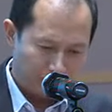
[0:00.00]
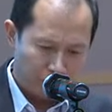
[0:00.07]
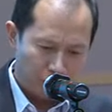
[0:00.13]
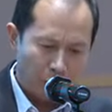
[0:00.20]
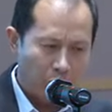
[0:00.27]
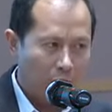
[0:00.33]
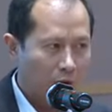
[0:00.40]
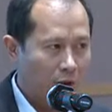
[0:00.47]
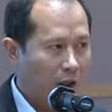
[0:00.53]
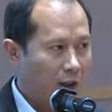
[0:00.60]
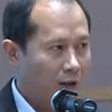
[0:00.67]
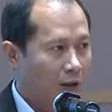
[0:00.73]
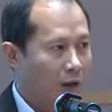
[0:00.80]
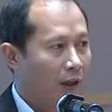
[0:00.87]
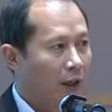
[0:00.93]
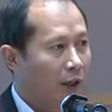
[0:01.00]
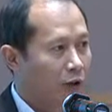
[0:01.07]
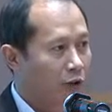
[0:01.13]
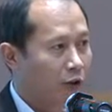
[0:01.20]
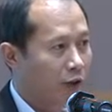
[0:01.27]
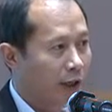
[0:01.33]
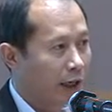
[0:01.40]
Fukuoka
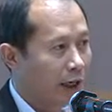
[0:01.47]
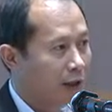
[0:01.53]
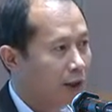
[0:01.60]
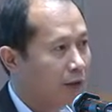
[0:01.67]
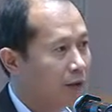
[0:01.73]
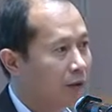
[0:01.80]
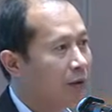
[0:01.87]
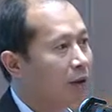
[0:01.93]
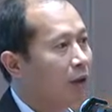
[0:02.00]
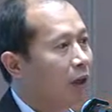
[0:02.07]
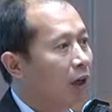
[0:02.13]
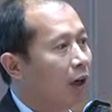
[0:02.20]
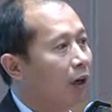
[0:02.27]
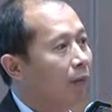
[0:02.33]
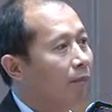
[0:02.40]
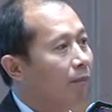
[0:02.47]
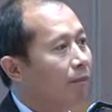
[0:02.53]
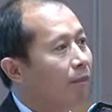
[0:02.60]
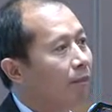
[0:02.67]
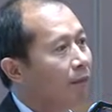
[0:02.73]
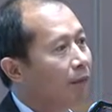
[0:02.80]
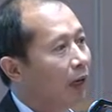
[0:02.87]
Asia Triennial,
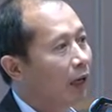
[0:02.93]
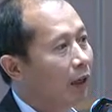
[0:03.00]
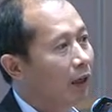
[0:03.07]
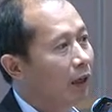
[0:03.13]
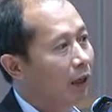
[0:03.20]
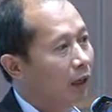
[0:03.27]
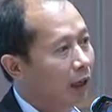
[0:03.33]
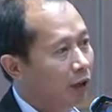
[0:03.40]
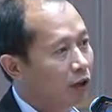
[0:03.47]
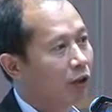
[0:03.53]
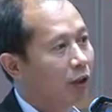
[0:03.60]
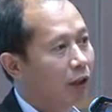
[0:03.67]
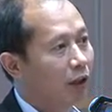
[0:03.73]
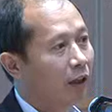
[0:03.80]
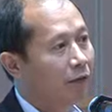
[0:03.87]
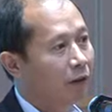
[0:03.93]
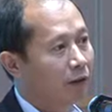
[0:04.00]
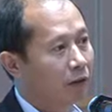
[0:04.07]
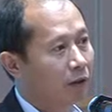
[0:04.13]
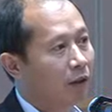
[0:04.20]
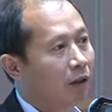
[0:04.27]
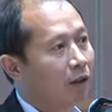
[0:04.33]
that actually give
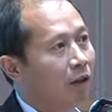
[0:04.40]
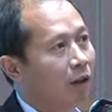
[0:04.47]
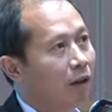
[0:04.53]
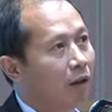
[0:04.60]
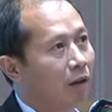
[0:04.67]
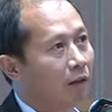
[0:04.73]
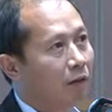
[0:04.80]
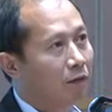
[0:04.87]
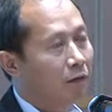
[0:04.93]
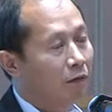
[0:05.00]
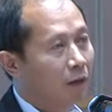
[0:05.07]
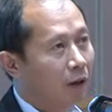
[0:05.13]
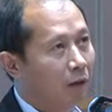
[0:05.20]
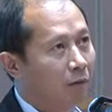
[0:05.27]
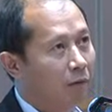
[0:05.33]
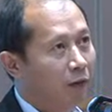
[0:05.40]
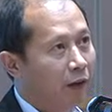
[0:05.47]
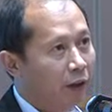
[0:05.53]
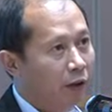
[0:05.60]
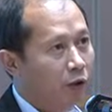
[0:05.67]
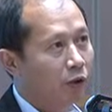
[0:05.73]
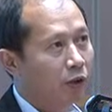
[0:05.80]
us a
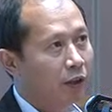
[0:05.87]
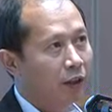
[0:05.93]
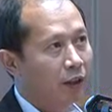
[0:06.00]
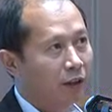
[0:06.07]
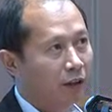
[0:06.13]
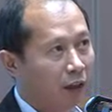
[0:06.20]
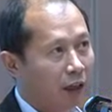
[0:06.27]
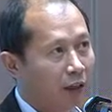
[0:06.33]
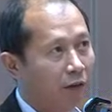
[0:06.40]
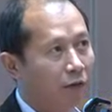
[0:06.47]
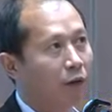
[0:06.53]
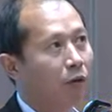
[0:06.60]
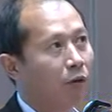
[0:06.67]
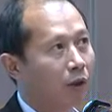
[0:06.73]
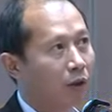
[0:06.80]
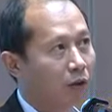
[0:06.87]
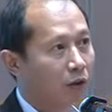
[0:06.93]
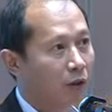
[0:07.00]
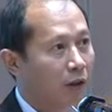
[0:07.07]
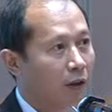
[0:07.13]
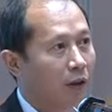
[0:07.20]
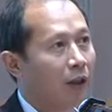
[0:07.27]
very interesting kind of focus
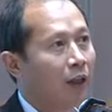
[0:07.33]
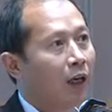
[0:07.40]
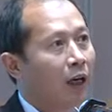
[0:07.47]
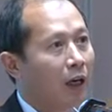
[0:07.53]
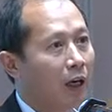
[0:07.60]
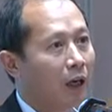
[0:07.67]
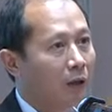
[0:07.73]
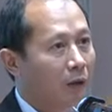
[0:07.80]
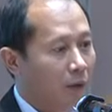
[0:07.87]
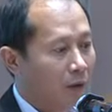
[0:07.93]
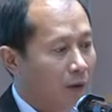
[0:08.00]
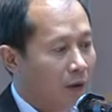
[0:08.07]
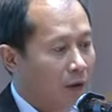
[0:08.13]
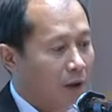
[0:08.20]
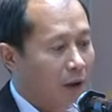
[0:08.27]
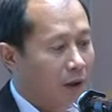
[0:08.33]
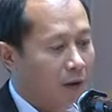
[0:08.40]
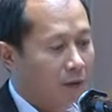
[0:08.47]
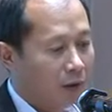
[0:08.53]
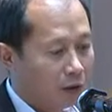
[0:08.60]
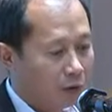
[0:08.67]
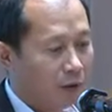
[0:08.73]
on how
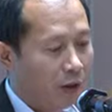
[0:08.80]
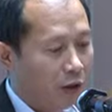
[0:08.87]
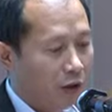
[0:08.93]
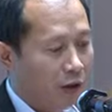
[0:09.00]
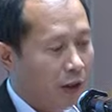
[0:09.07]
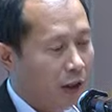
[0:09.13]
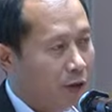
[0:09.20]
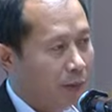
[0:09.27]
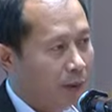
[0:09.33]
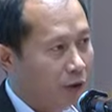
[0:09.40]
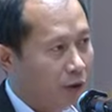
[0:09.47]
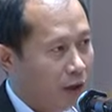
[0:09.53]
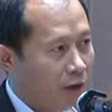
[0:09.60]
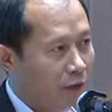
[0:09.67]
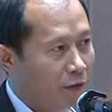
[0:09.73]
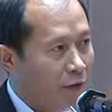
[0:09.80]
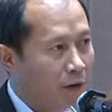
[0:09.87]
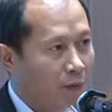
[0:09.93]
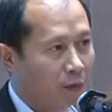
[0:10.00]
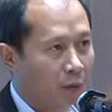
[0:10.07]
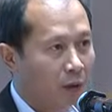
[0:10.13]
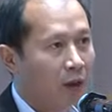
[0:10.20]
this region has been
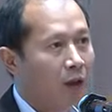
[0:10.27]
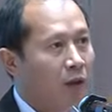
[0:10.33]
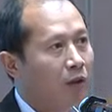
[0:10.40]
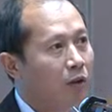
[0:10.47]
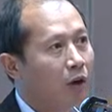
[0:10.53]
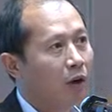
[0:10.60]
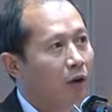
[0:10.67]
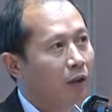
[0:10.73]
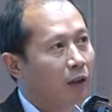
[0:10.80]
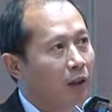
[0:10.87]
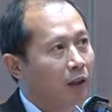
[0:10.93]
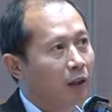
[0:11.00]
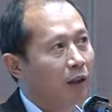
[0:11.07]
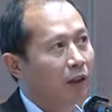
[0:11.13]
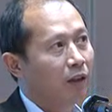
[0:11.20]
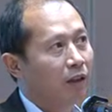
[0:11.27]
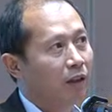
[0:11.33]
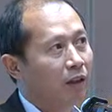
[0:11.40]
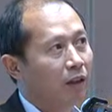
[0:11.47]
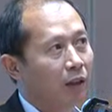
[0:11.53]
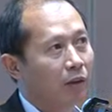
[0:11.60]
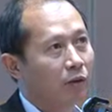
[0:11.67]
transformed, not only
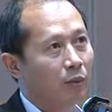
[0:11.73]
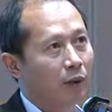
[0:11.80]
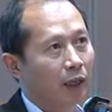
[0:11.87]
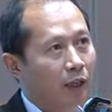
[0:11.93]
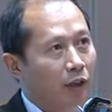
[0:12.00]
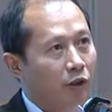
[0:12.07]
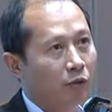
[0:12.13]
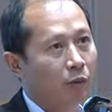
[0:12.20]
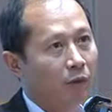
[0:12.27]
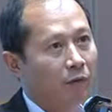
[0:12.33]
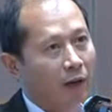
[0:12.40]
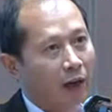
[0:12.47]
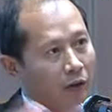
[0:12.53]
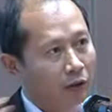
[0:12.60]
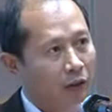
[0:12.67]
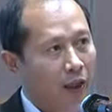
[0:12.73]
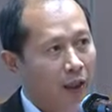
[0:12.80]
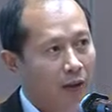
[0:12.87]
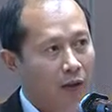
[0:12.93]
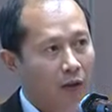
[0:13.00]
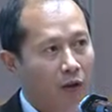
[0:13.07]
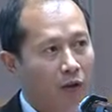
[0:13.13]
in its relation with
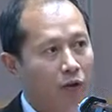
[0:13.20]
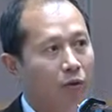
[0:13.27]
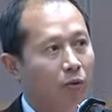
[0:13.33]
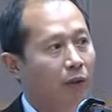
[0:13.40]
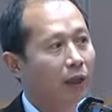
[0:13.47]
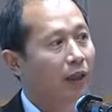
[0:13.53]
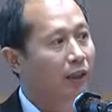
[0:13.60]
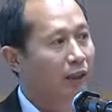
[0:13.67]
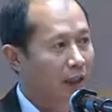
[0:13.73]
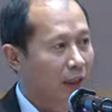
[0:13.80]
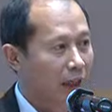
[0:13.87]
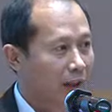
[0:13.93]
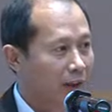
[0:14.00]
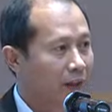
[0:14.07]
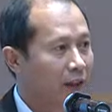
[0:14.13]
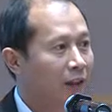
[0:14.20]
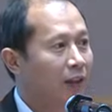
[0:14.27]
outside, but also inside.